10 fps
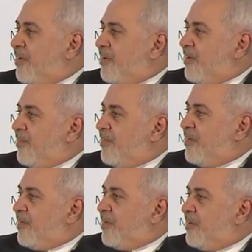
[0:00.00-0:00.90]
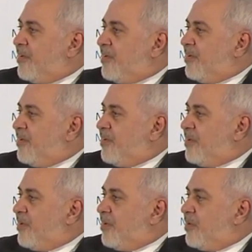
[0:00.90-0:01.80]

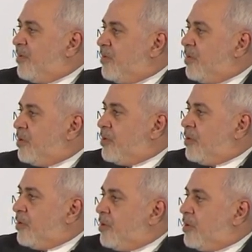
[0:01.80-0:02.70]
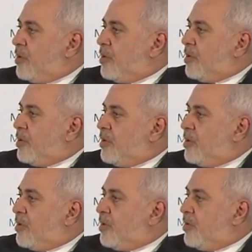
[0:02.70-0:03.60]

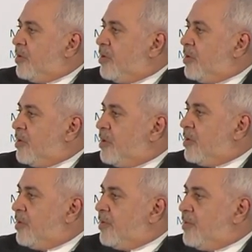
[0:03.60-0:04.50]
(silent)